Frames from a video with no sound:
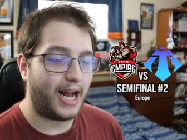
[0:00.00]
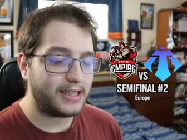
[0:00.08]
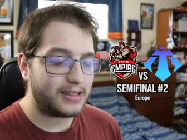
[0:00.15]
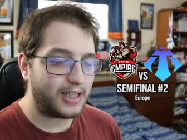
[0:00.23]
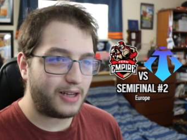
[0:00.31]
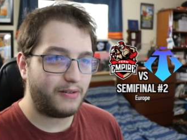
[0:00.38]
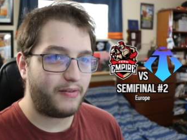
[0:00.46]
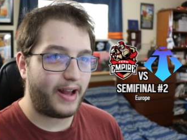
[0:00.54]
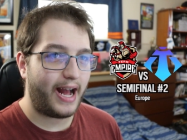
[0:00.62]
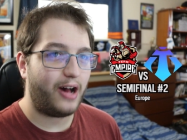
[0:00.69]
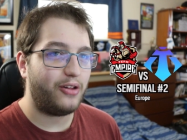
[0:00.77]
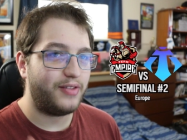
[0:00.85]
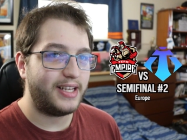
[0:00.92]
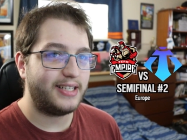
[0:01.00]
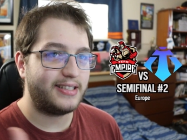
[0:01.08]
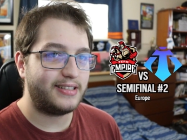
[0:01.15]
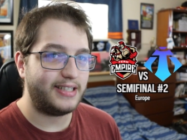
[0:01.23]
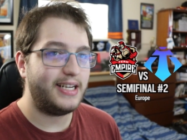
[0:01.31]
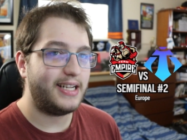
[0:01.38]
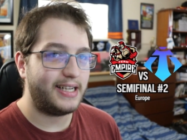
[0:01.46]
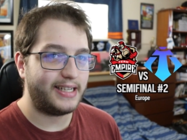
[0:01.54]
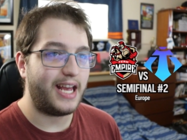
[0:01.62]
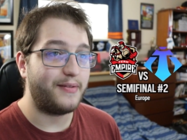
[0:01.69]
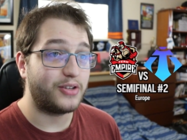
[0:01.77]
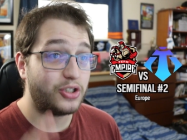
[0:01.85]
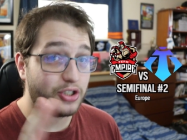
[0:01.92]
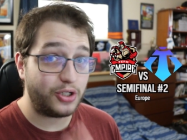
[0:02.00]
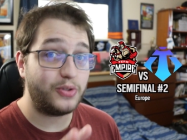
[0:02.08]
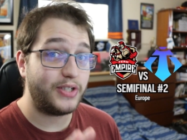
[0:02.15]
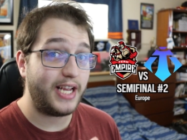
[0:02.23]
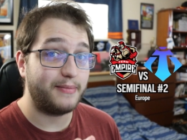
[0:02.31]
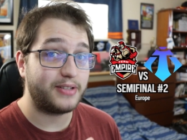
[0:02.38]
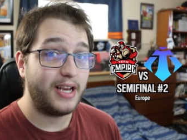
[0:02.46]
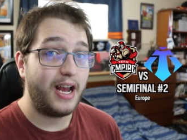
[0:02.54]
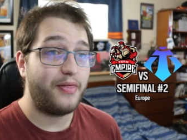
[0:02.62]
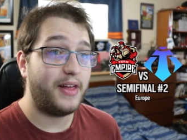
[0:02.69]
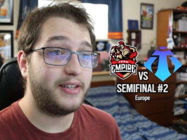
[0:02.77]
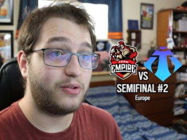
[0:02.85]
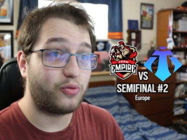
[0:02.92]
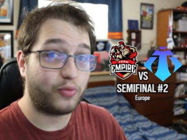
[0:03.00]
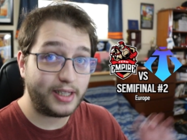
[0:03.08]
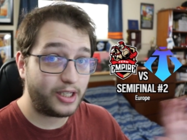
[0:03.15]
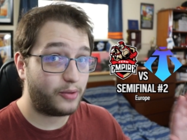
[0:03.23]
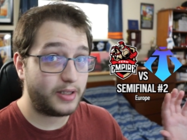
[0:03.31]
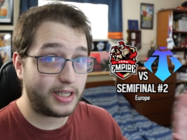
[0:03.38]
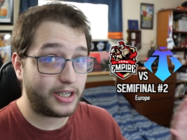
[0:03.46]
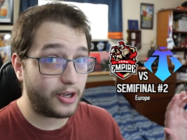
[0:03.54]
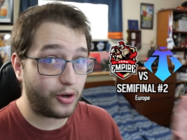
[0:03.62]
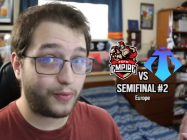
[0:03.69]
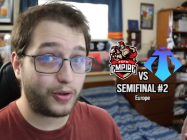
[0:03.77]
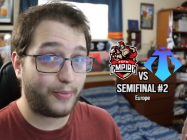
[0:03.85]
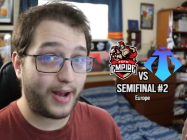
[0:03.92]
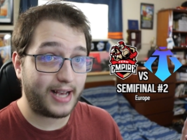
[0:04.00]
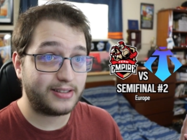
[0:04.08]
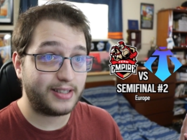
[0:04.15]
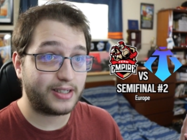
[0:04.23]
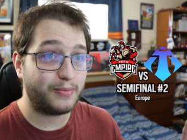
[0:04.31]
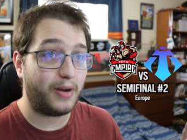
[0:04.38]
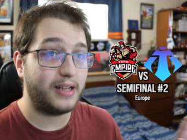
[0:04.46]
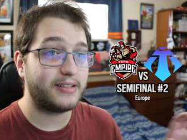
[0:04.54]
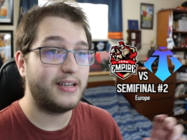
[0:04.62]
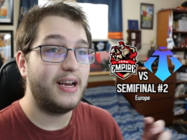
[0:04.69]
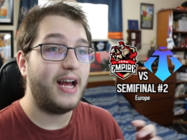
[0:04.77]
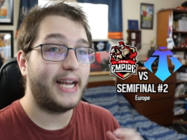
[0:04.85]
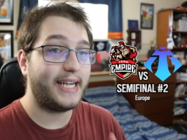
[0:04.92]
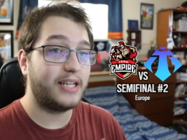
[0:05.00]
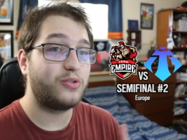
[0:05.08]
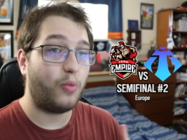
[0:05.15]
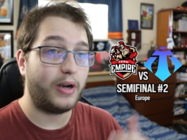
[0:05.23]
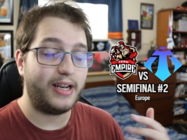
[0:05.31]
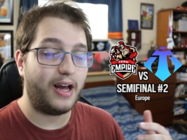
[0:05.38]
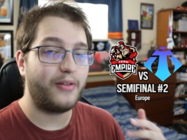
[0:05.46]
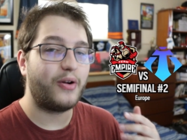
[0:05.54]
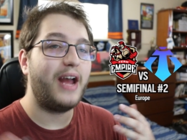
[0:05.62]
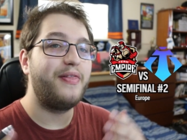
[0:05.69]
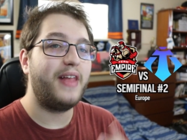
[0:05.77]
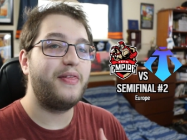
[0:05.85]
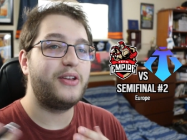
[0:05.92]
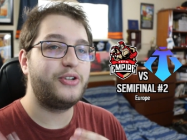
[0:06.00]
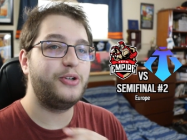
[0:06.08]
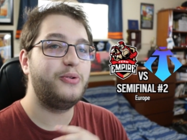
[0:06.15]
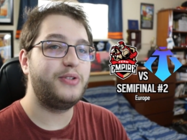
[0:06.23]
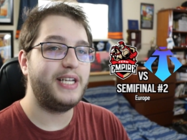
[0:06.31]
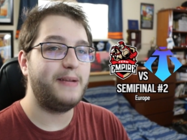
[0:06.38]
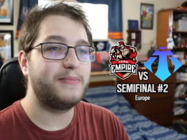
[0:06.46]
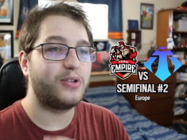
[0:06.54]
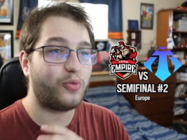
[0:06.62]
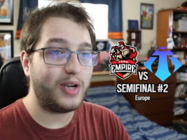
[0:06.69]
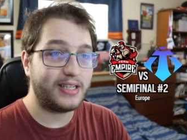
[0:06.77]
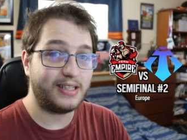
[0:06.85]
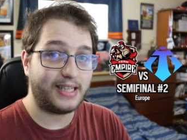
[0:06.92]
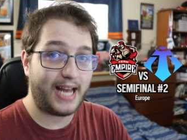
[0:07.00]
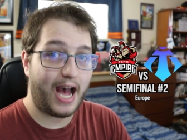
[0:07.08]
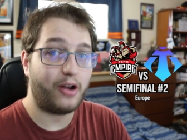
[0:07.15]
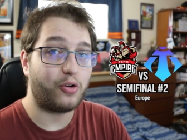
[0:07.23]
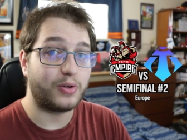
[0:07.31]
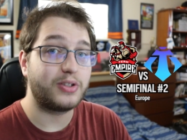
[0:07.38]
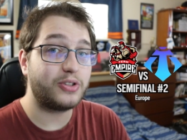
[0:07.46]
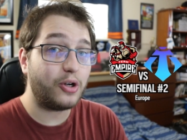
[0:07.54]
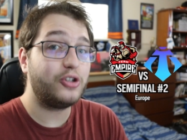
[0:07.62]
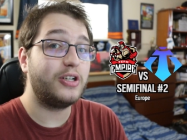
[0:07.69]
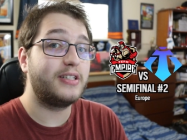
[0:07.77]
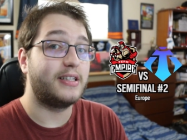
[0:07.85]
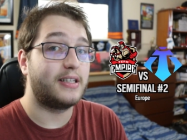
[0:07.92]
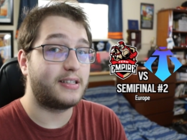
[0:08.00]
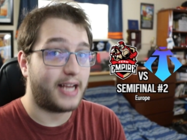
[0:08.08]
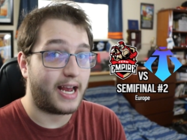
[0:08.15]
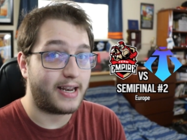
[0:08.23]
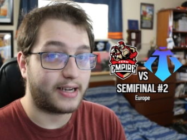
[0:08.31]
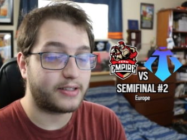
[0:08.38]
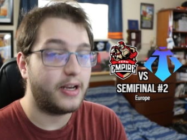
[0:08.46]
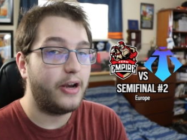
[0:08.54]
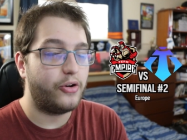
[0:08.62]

I love how this seeding gave us 2 teams that did really, really good over the past 6 months against one another, and then the 2 teams that recently had a resurgence in the standings